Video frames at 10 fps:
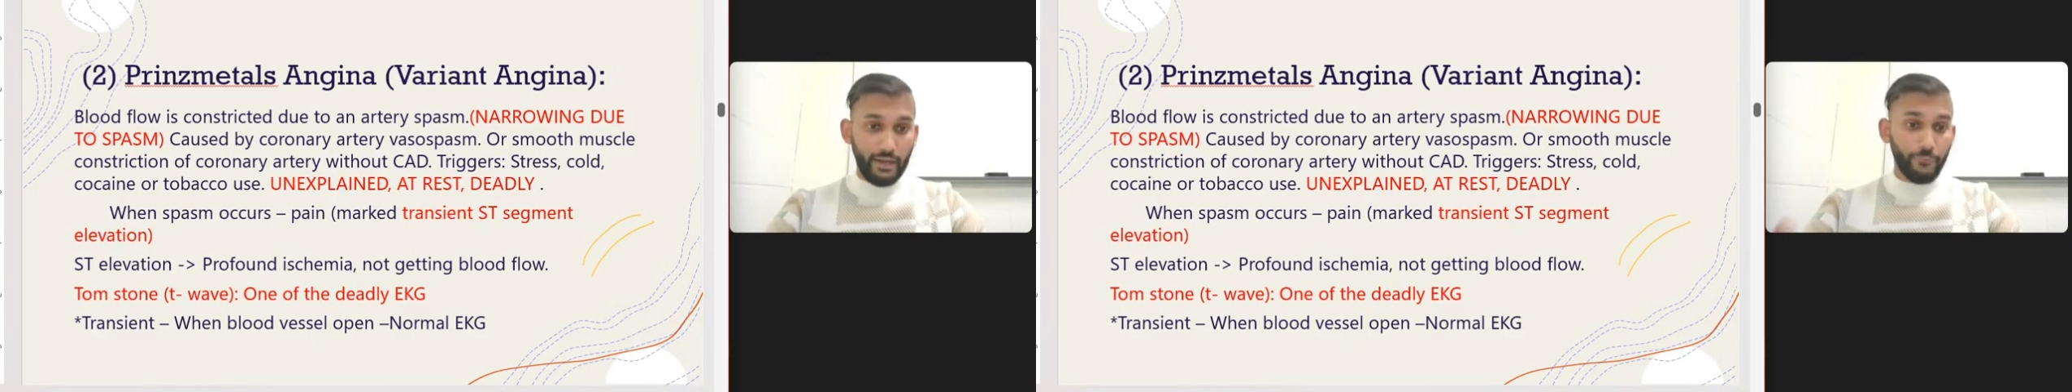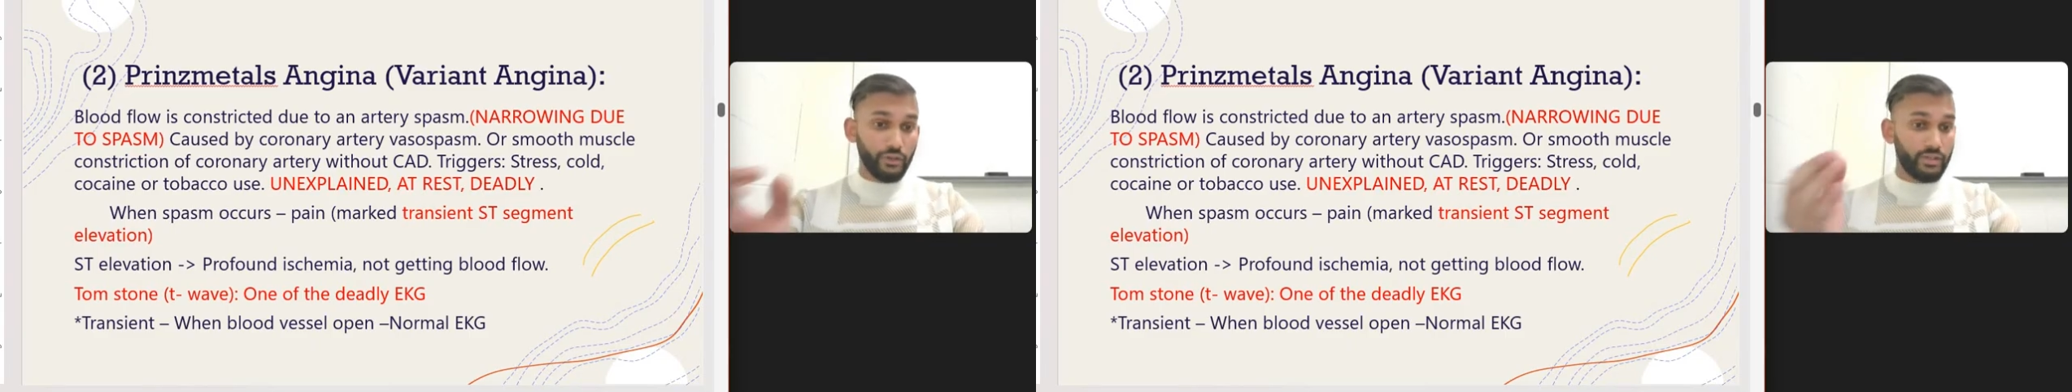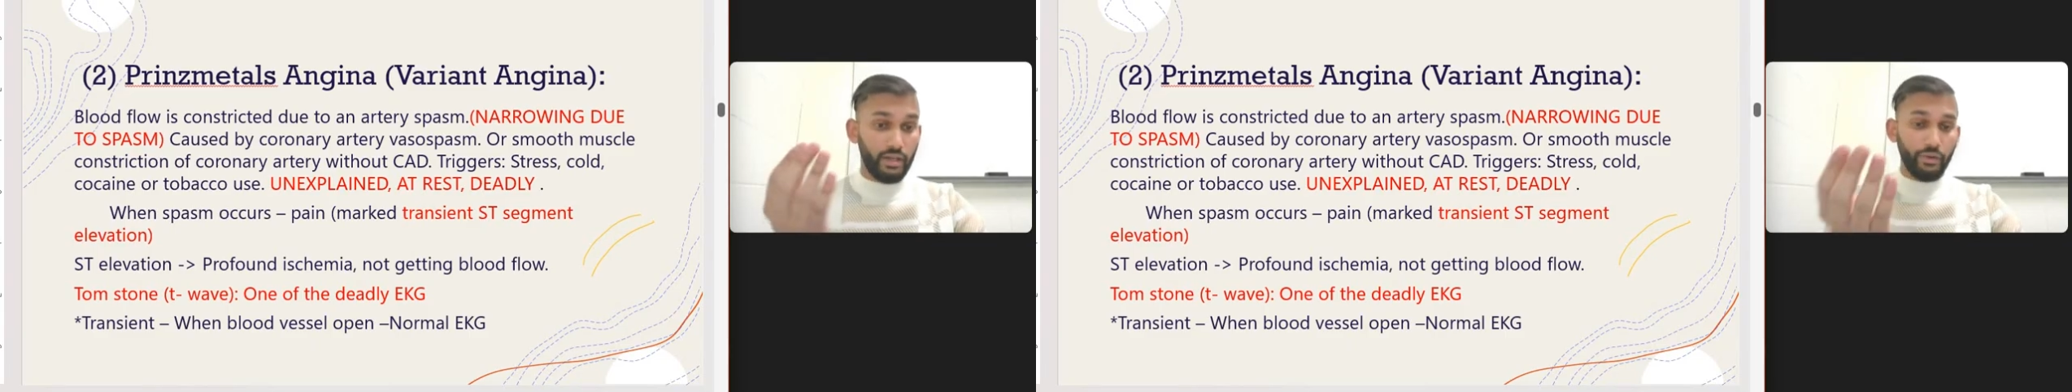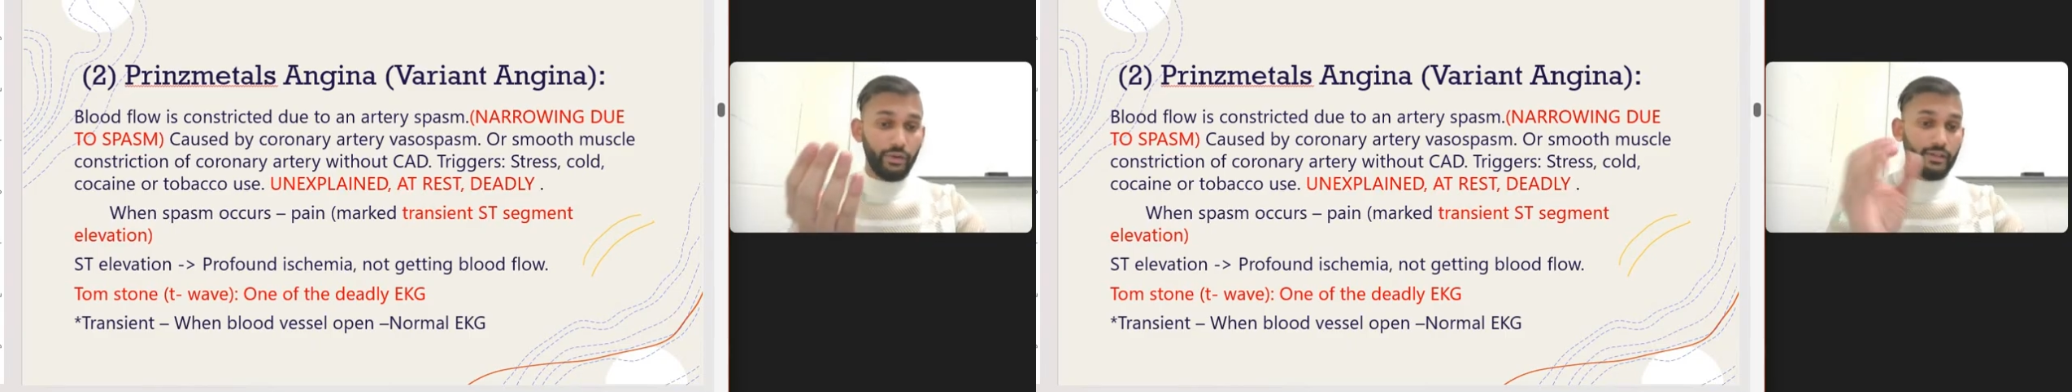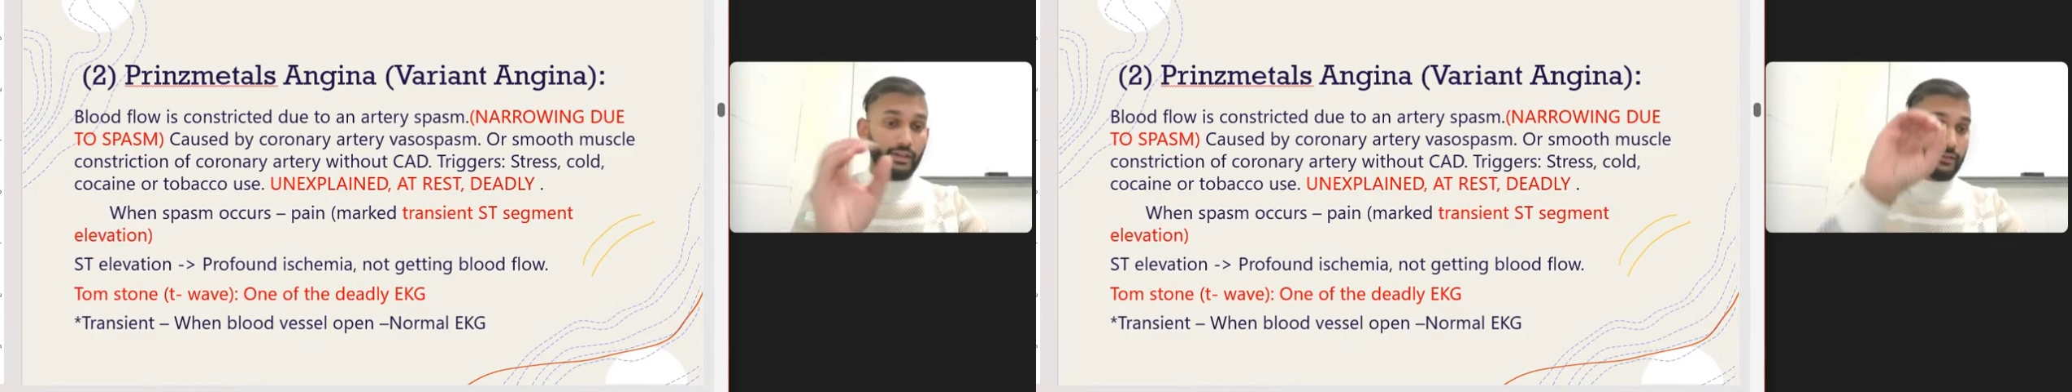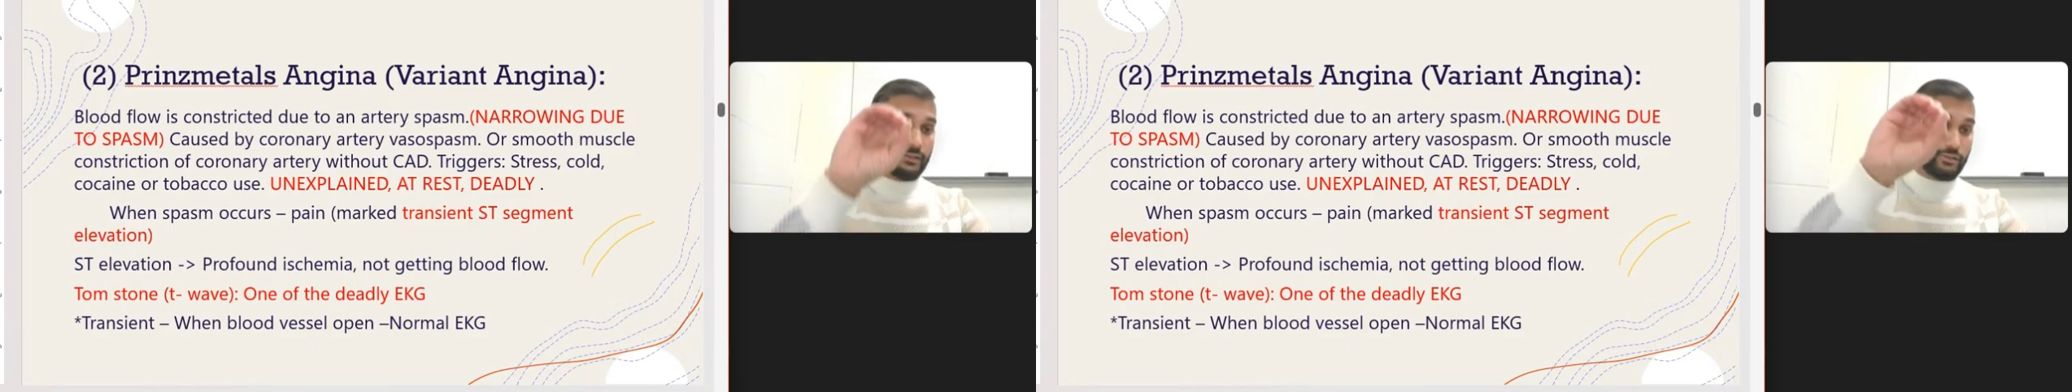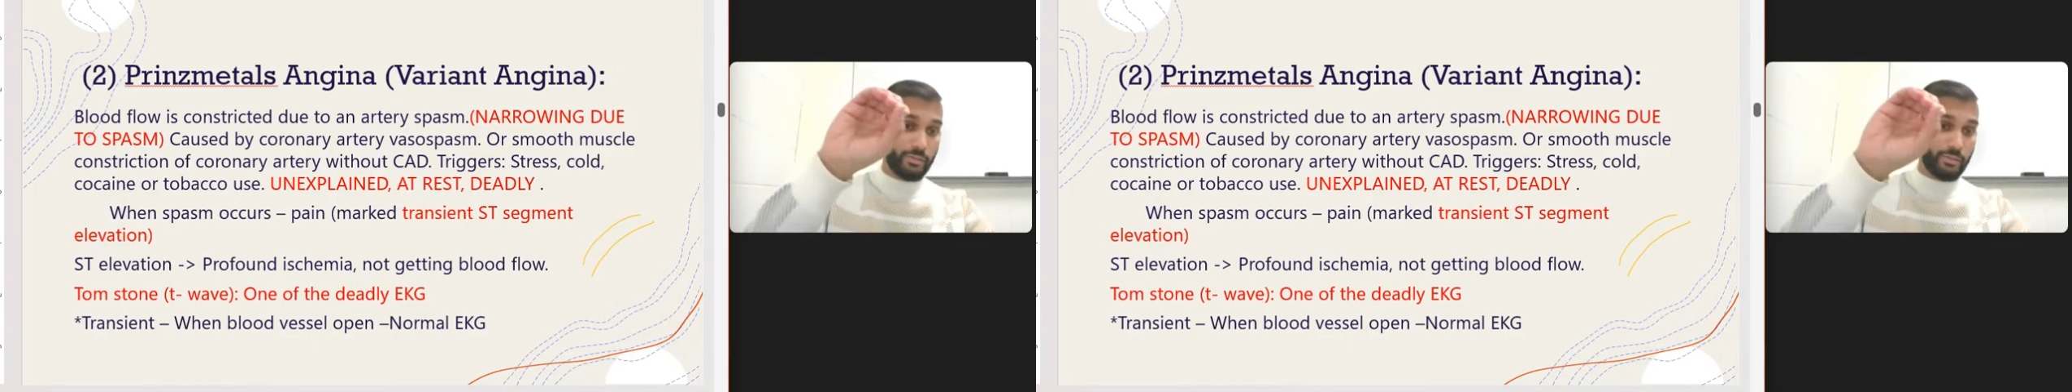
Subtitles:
for some reason, if this is your